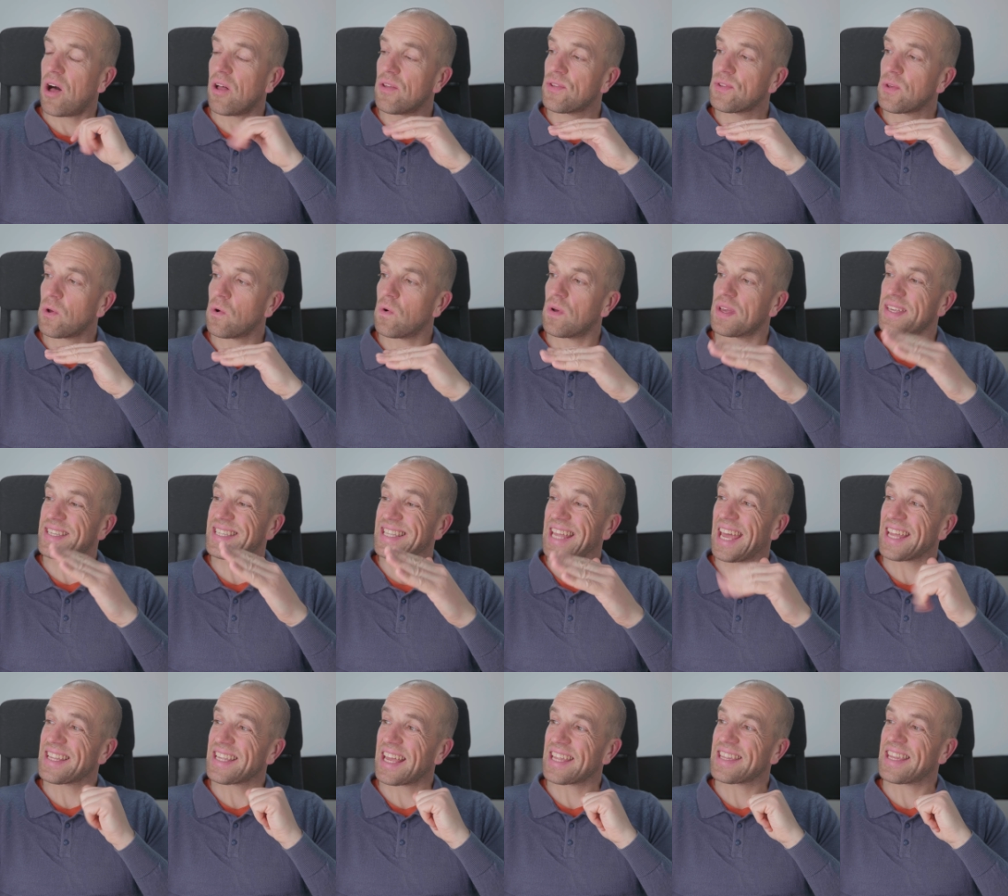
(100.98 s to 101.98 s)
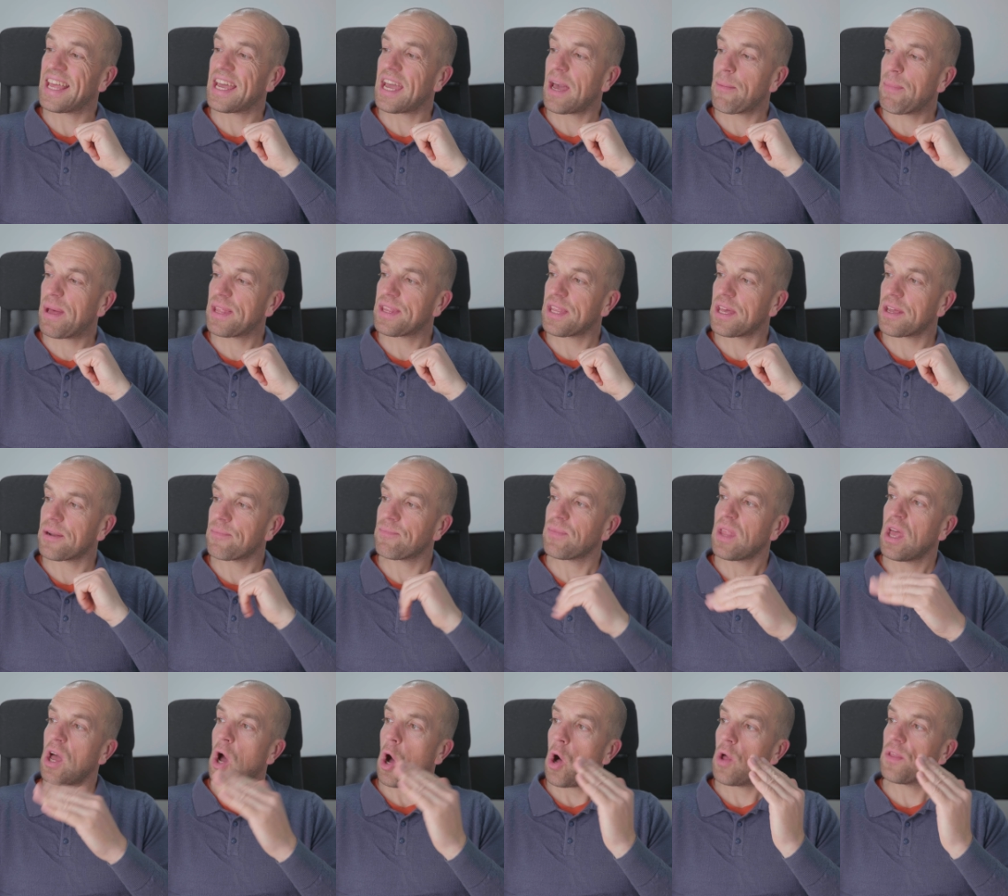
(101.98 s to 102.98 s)
also, stated diameter
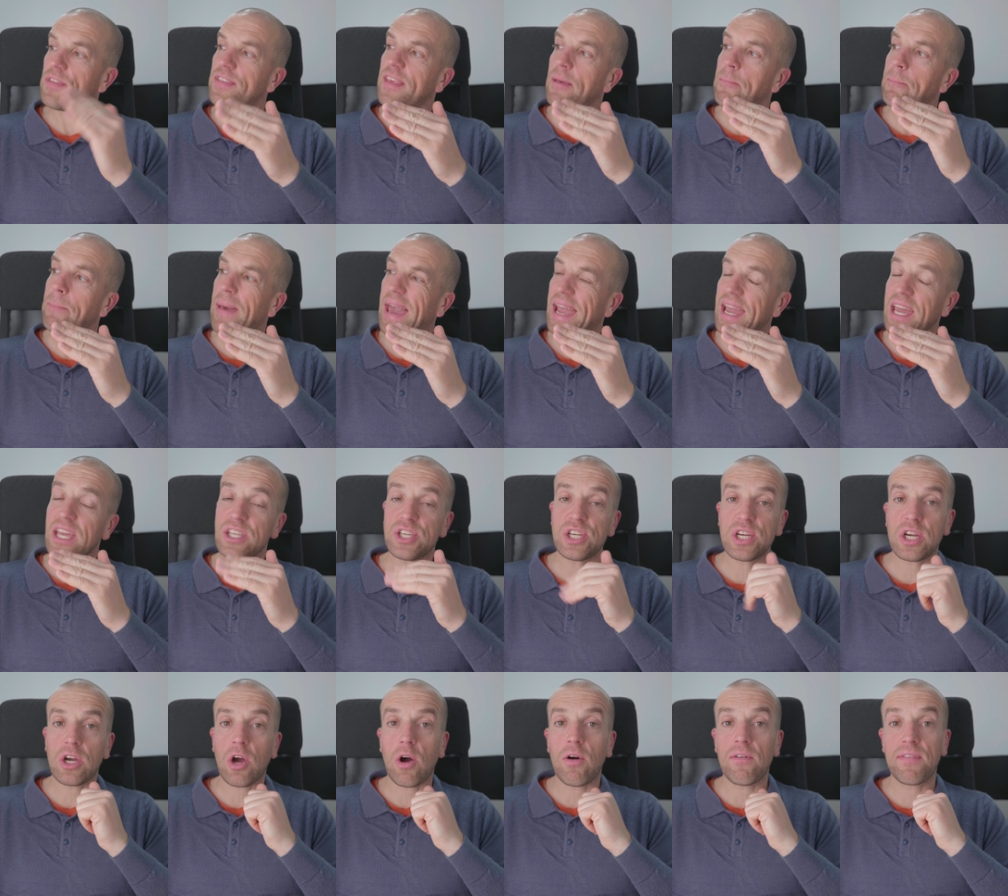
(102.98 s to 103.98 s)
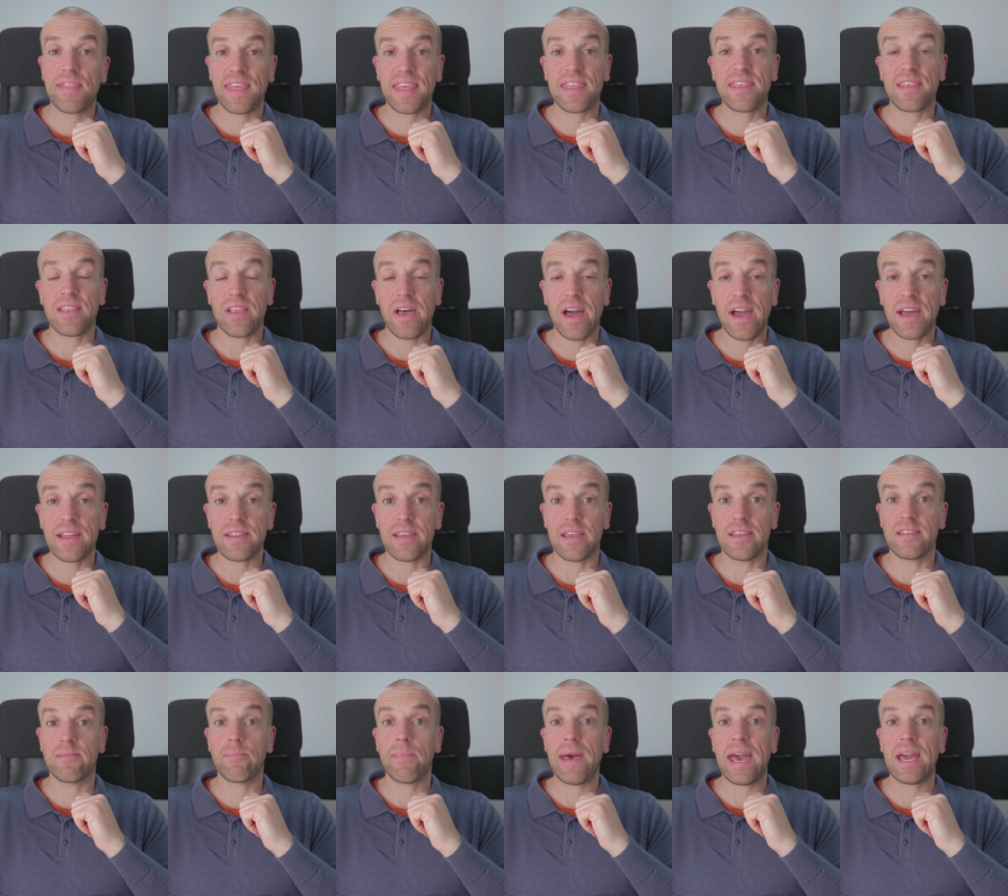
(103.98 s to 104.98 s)
on the packaging of this line
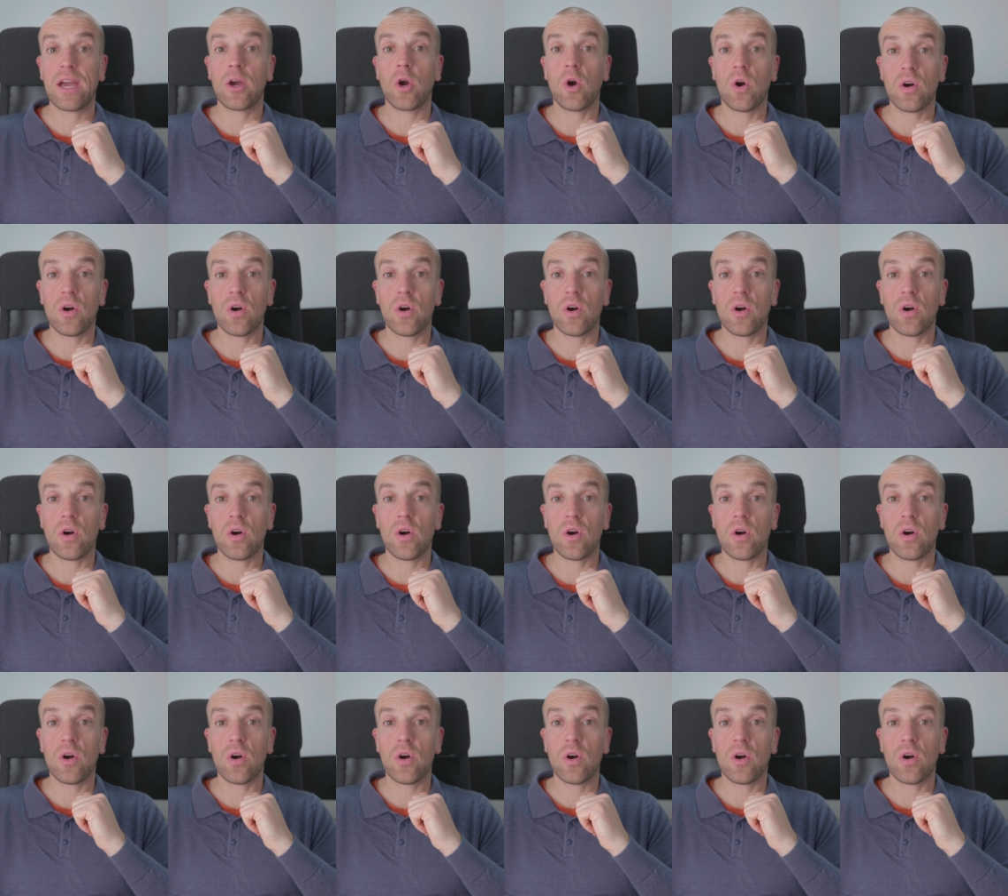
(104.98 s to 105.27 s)
is bang